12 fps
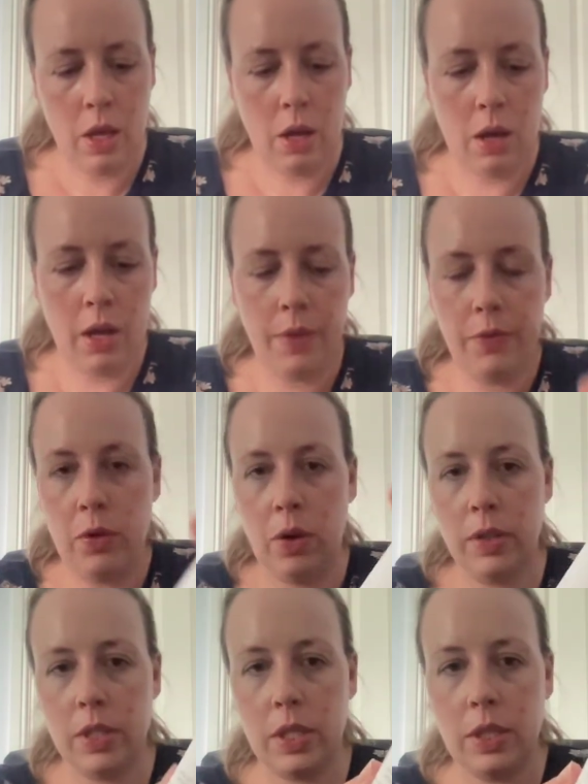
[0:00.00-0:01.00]
I've
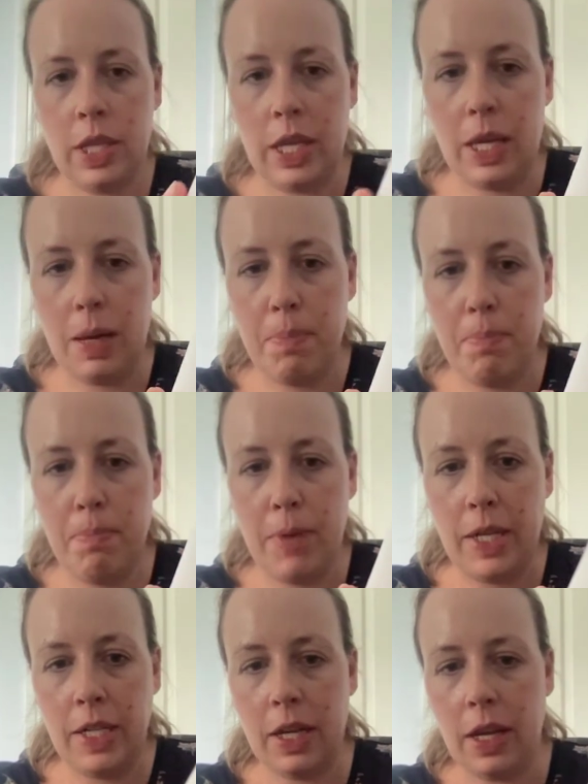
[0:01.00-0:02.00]
got the
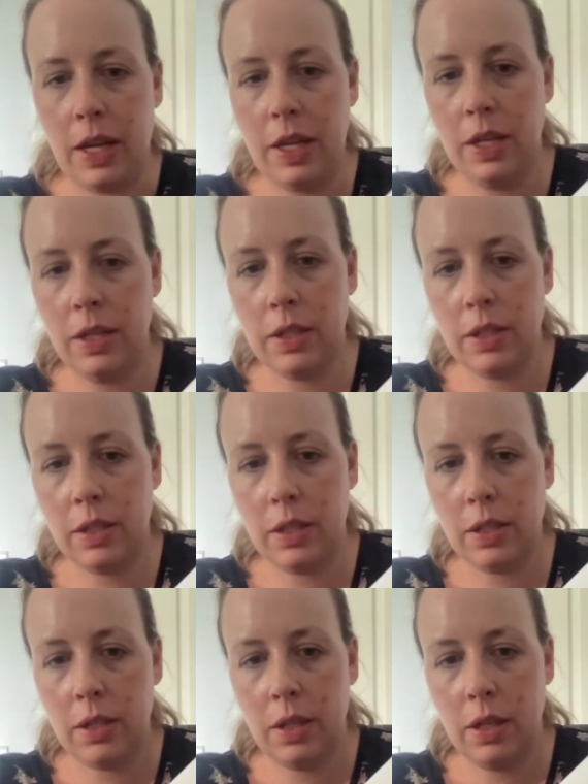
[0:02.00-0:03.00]

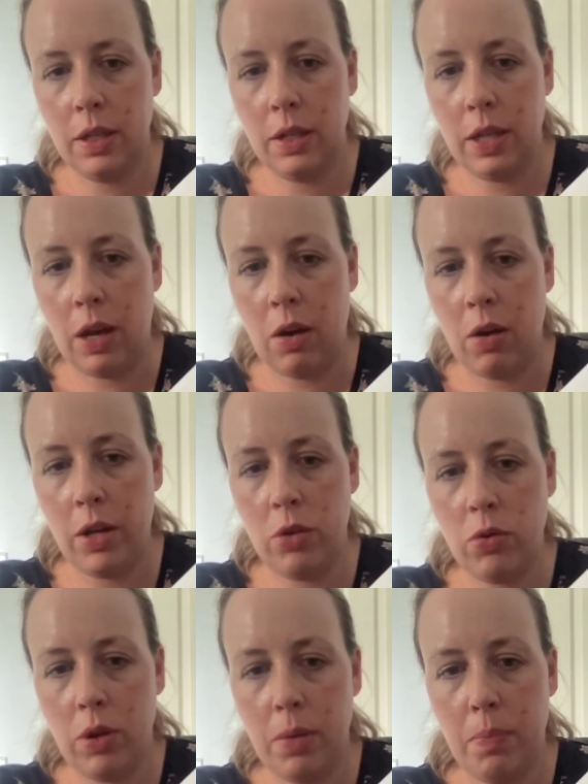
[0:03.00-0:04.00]
Medicate, the
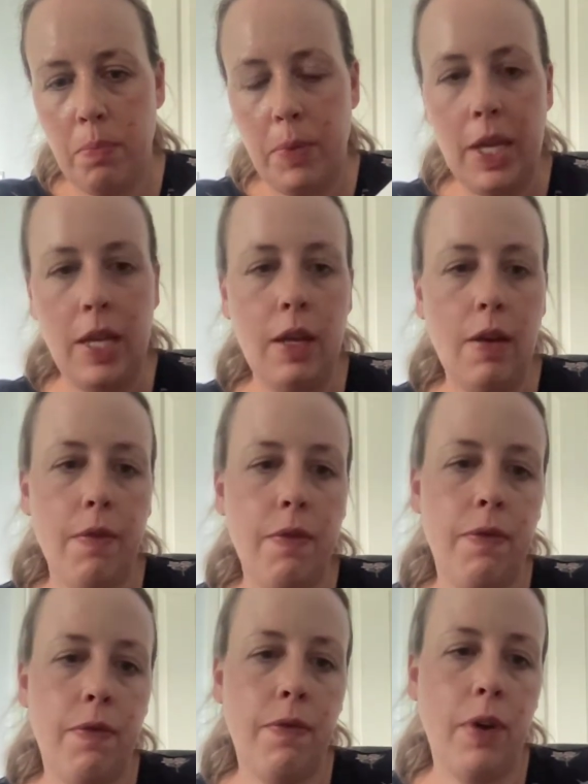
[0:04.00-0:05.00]
Hydra
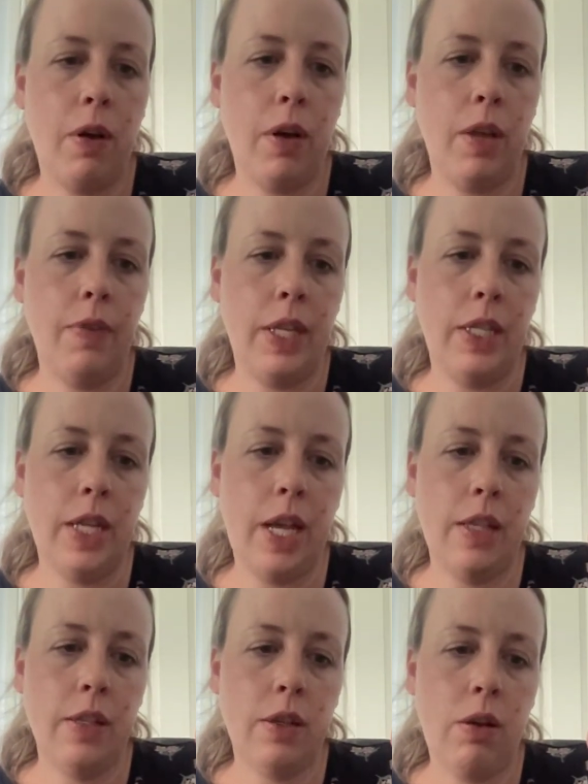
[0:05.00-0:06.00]
B5
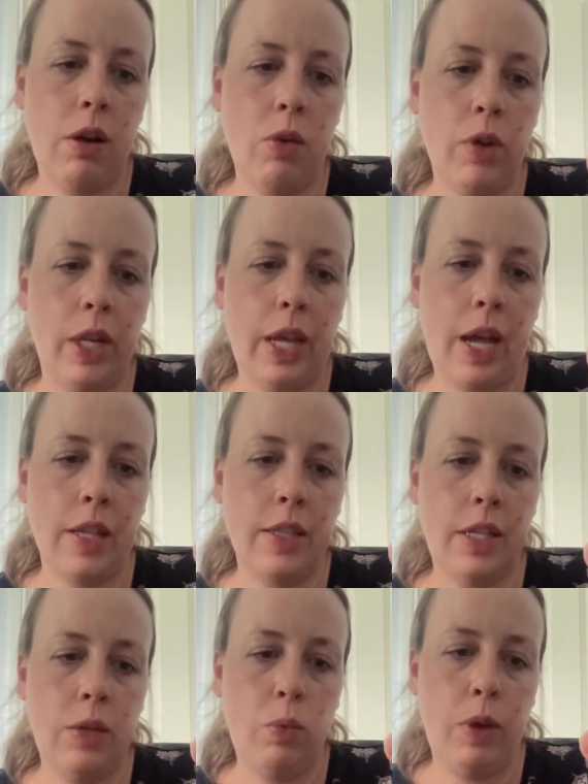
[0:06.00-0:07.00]
Intense Hyaluronic
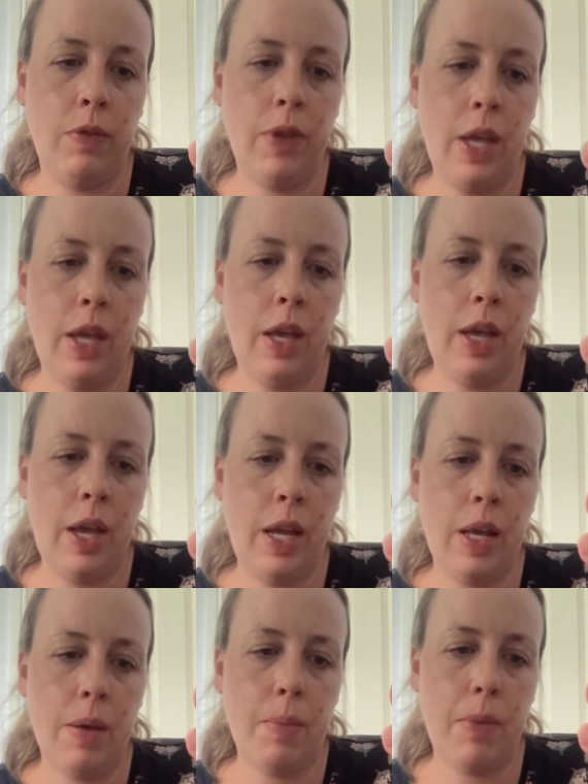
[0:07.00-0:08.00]
Acid with
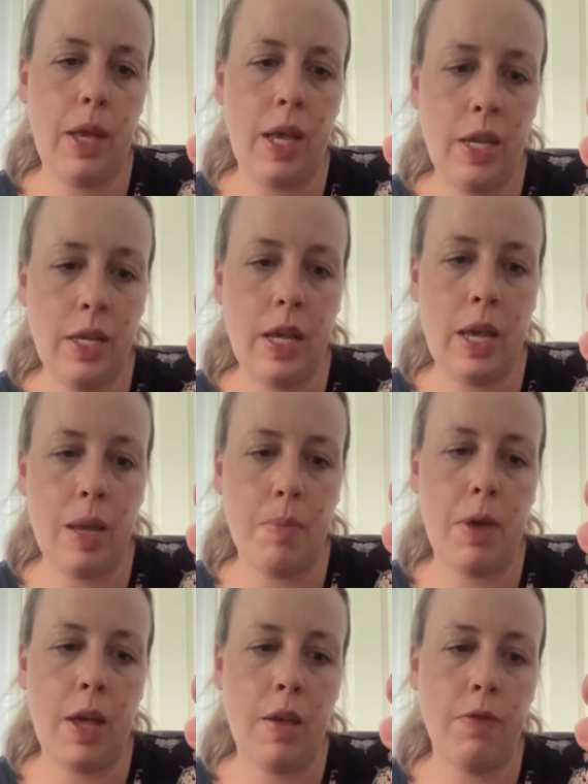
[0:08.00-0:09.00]

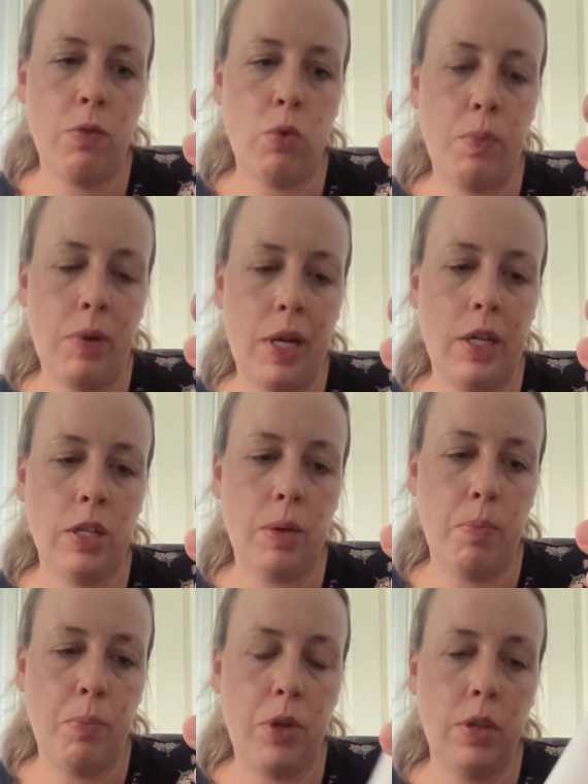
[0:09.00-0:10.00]
NMF Replenish
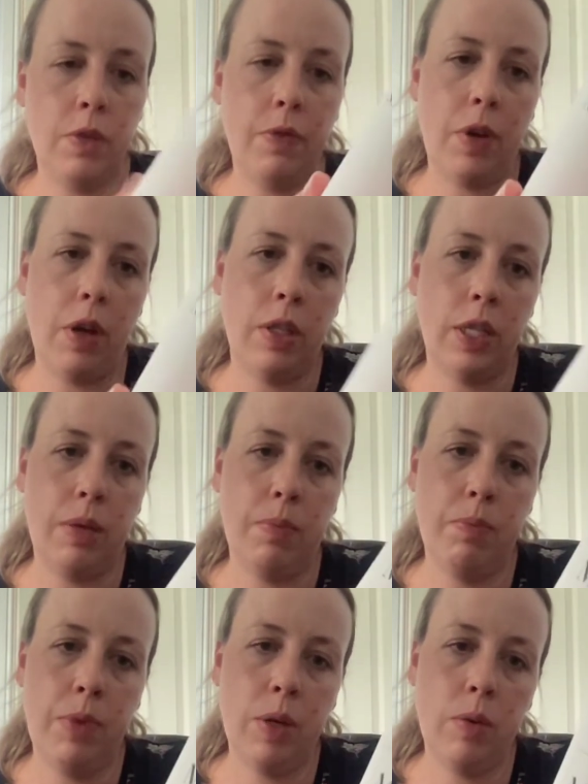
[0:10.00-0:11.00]
and Boost, 30
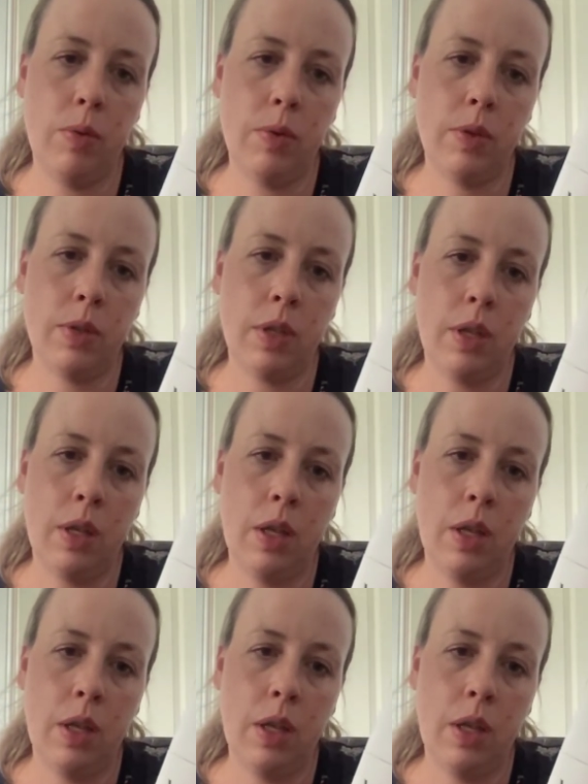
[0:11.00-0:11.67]
mils.